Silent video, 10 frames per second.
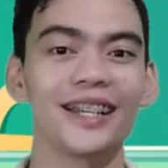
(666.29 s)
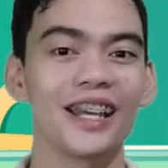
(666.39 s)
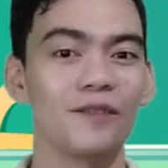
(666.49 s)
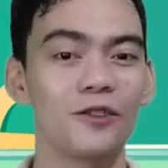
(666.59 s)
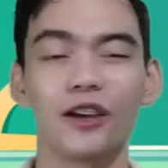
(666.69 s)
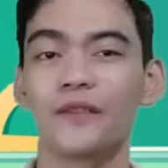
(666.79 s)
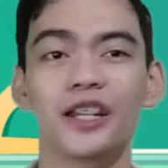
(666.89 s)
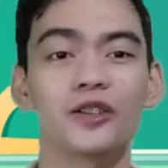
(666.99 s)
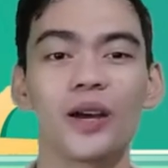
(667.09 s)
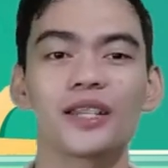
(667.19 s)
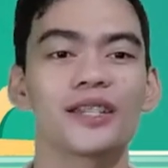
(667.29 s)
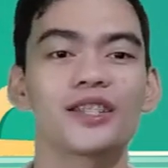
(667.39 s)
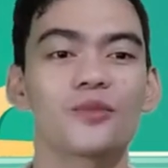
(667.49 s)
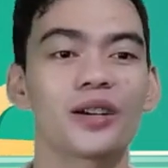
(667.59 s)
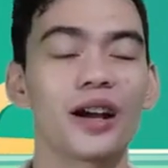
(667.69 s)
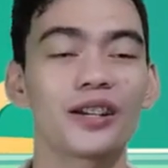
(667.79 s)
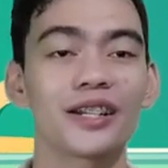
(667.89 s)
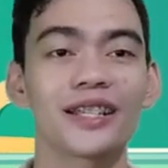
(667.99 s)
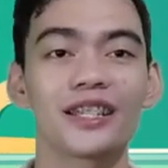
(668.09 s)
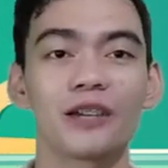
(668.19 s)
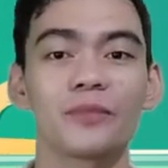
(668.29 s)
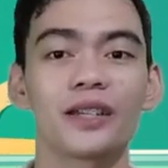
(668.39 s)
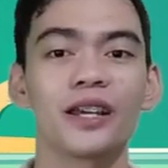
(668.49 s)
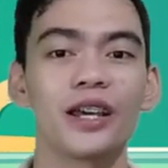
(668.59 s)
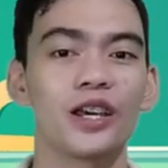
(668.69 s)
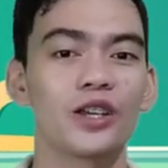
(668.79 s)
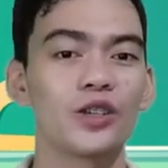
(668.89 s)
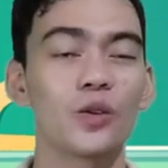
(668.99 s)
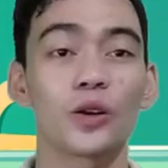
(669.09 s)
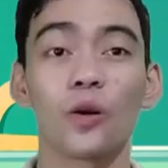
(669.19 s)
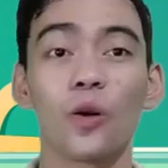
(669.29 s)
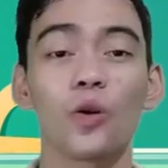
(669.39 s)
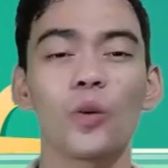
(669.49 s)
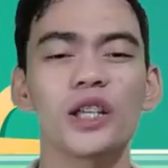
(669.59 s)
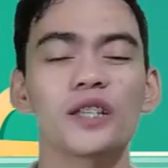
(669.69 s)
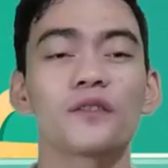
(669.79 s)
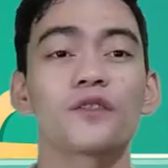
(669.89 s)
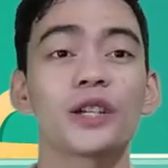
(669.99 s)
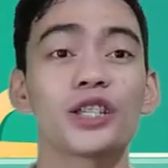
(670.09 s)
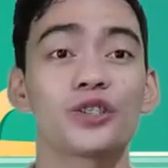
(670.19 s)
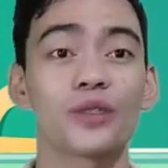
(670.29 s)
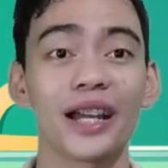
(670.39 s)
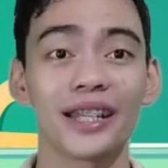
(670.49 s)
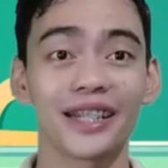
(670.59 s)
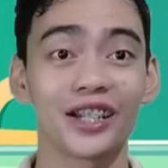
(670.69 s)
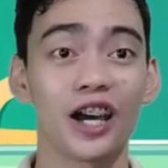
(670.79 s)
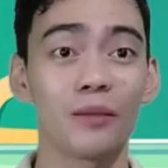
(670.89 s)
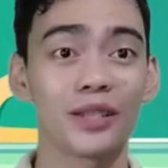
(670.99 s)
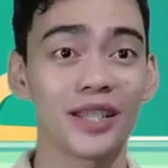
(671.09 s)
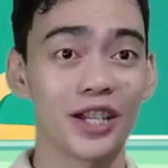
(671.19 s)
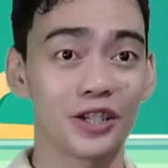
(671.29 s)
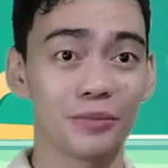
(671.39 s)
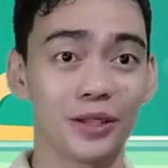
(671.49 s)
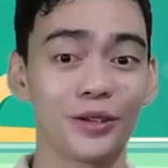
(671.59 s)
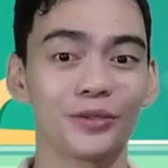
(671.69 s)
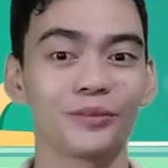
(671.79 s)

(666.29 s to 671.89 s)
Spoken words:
If you have any questions regarding this topic, you are always free to write it in the comment section below.